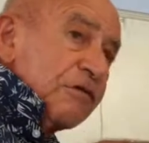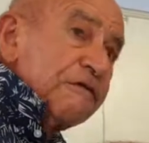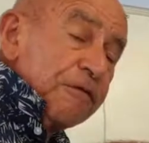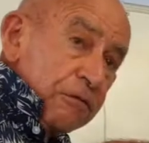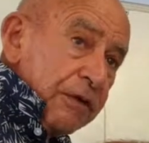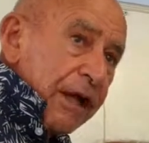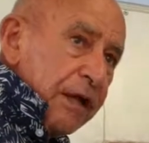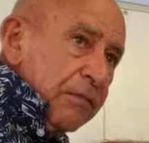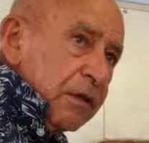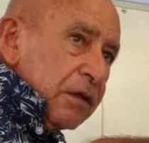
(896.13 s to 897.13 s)
the full
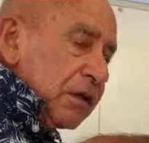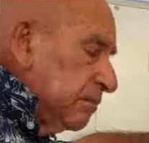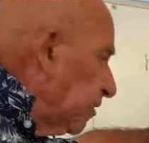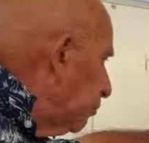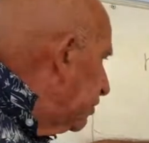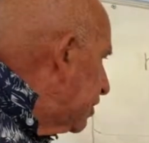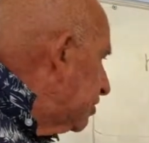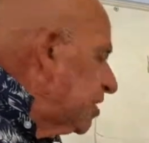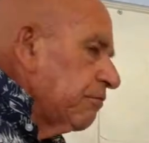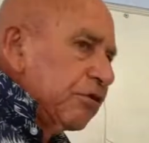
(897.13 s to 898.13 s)
name, but we
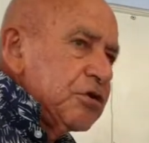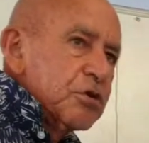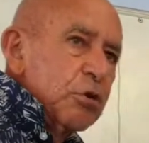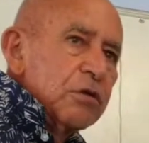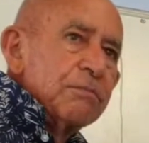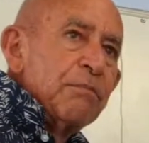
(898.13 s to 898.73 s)
generally just call it